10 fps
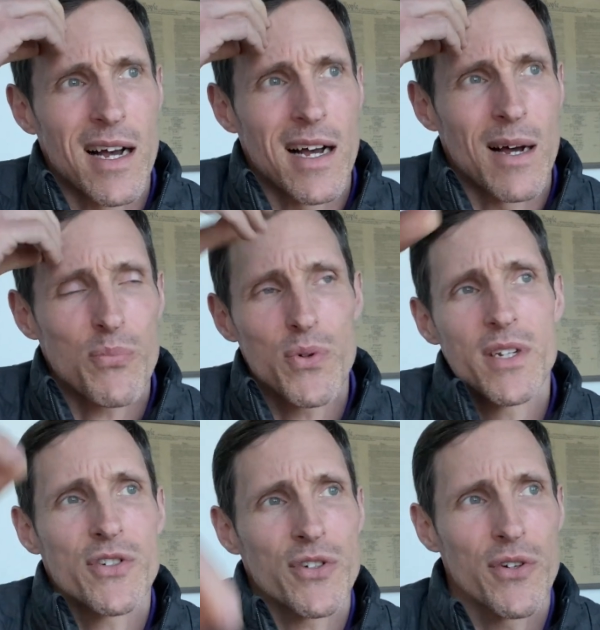I'm pretty
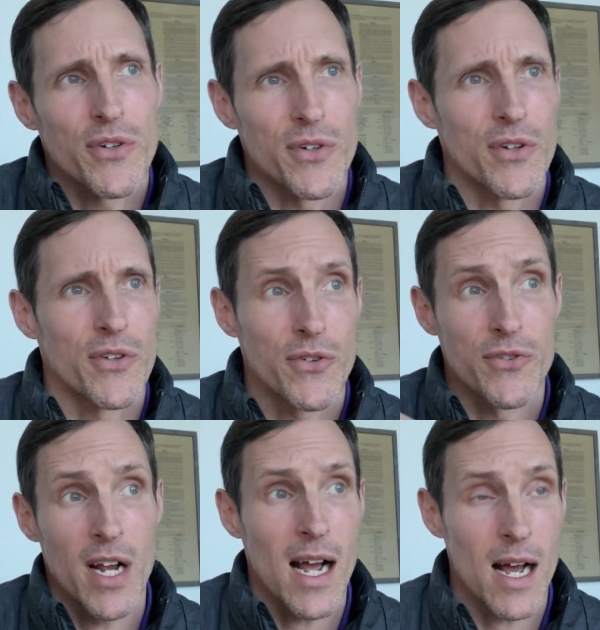sure your
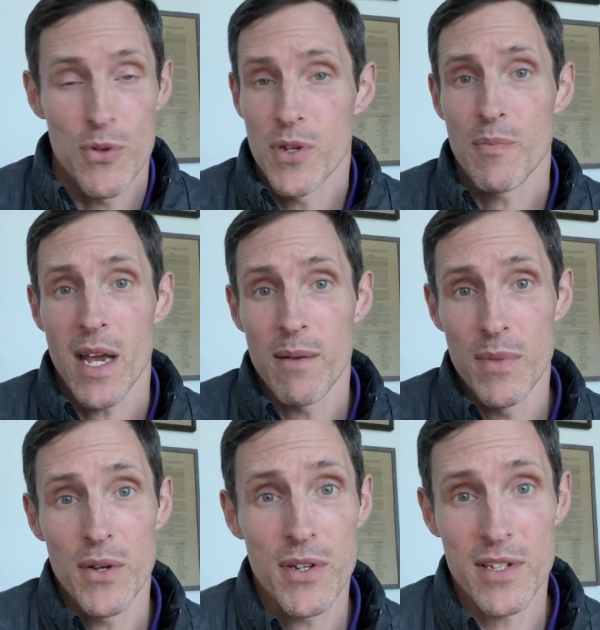job, you get paid
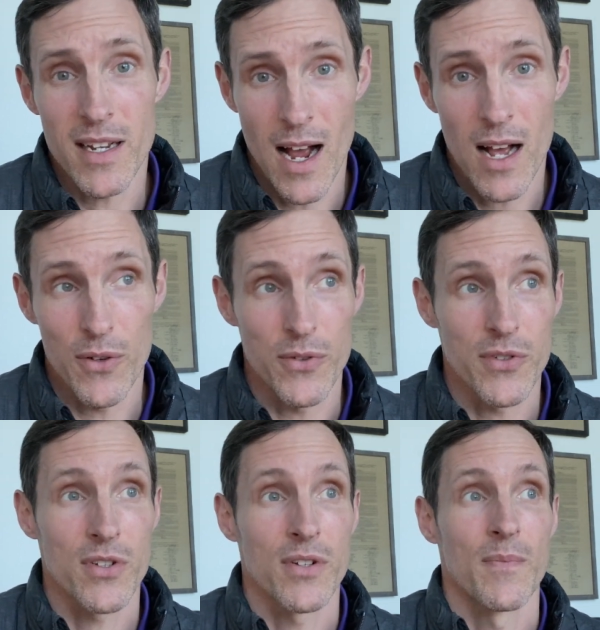millions of
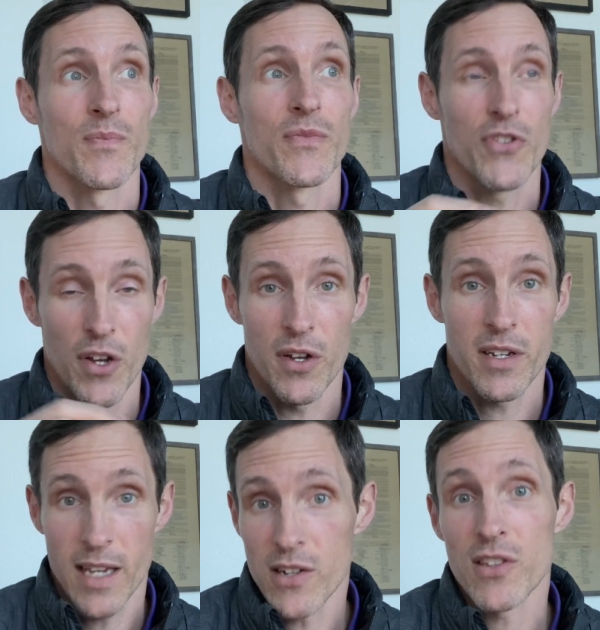dollars to
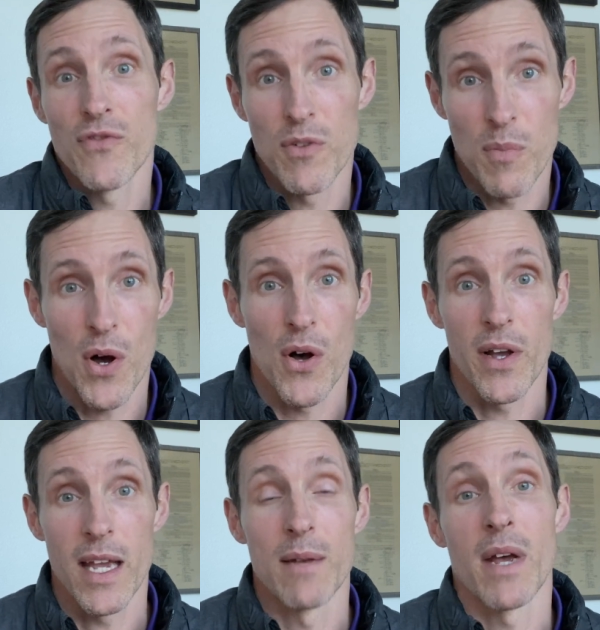catch the
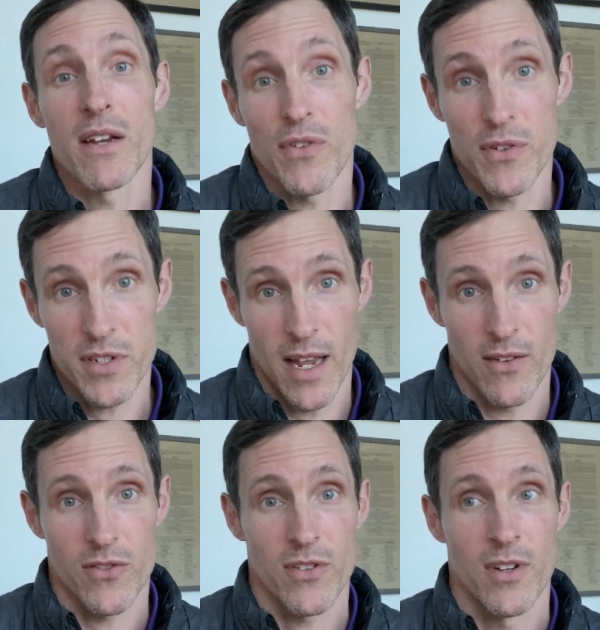football and make first
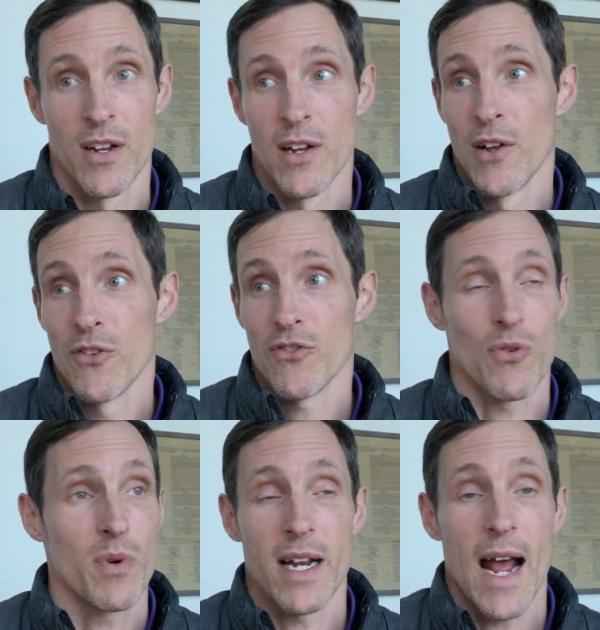downs. So
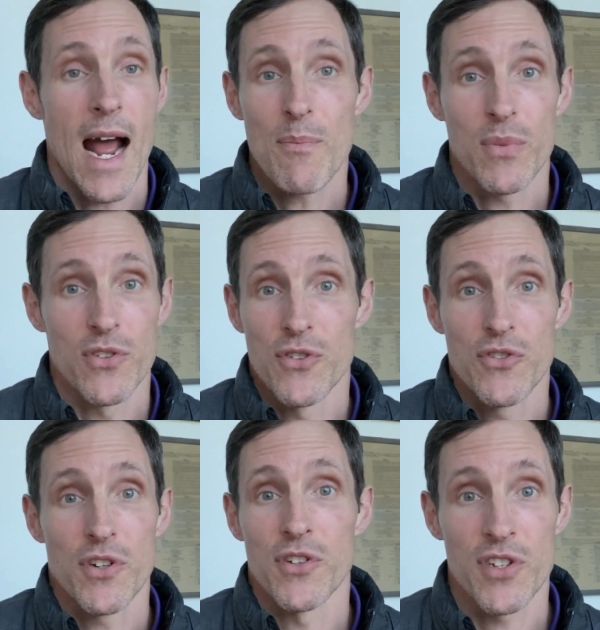when it happens, you
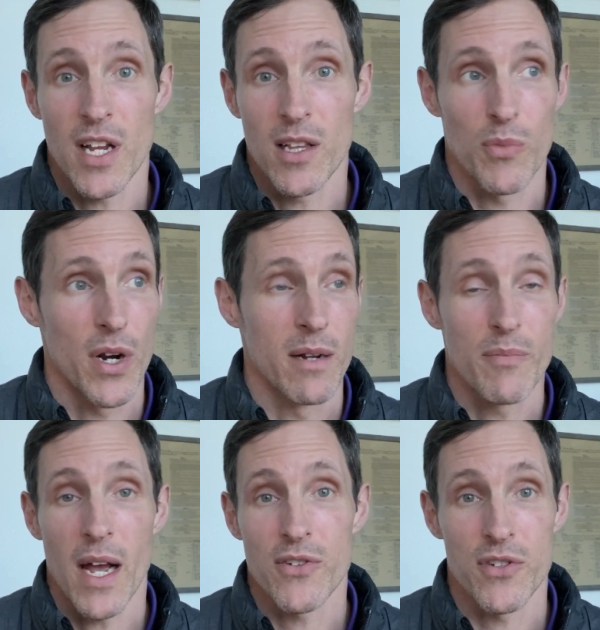shouldn't celebrate and
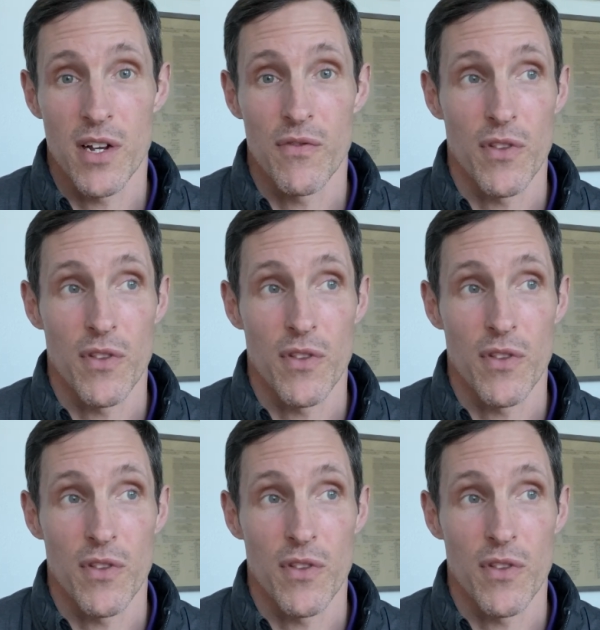pat yourself on